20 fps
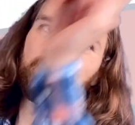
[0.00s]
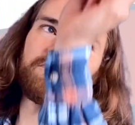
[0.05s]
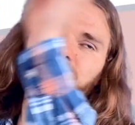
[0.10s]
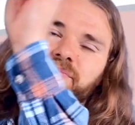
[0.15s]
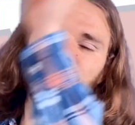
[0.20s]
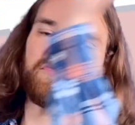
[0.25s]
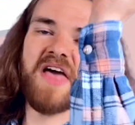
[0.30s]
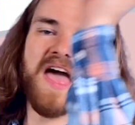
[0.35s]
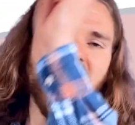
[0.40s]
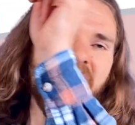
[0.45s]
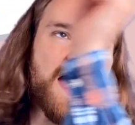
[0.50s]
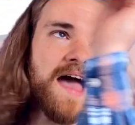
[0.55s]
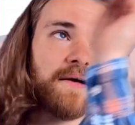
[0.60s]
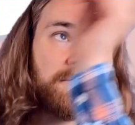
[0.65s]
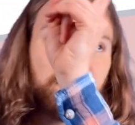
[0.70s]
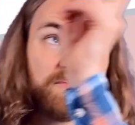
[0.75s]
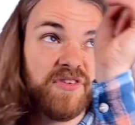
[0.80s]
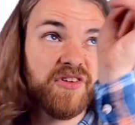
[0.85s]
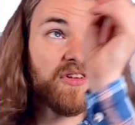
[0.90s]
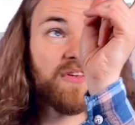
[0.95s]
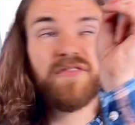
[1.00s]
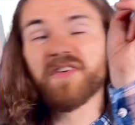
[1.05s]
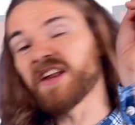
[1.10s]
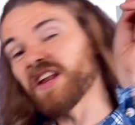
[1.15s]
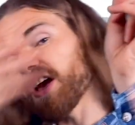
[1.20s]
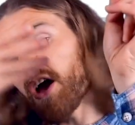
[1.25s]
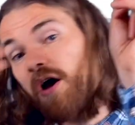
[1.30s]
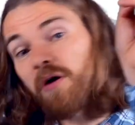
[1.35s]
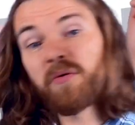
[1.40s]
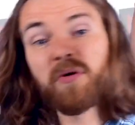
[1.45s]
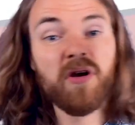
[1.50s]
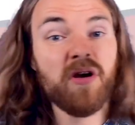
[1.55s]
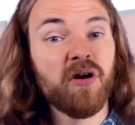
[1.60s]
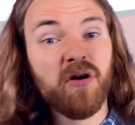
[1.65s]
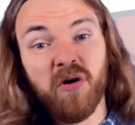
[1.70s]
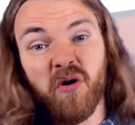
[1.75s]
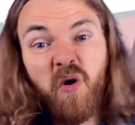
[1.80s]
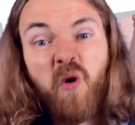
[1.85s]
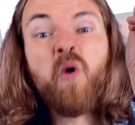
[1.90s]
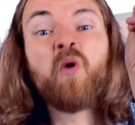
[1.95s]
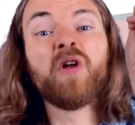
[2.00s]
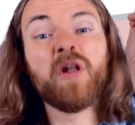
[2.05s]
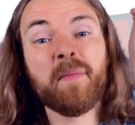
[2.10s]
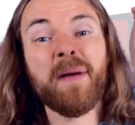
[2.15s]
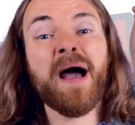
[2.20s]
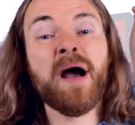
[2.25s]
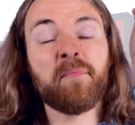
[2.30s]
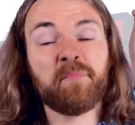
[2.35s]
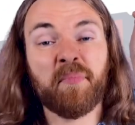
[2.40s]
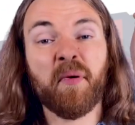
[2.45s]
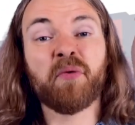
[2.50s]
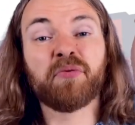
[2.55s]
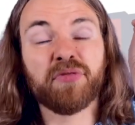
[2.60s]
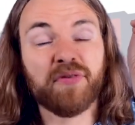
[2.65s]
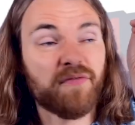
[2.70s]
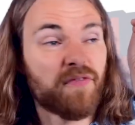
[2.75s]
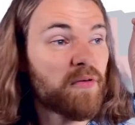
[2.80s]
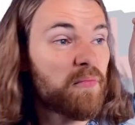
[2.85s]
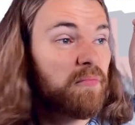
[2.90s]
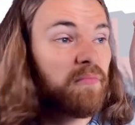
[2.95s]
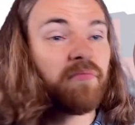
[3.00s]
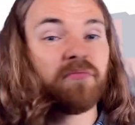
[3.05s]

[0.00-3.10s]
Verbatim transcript: There's a video all about both of them.